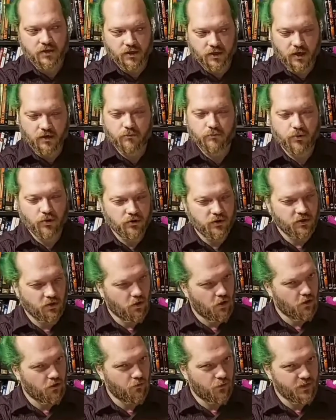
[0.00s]
you got to pull
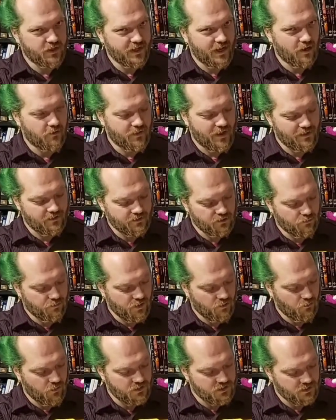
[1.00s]
it all the way down. That little
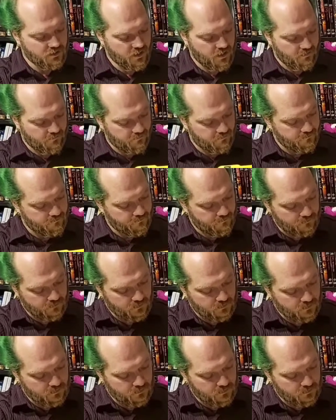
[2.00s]
bit wasn't enough.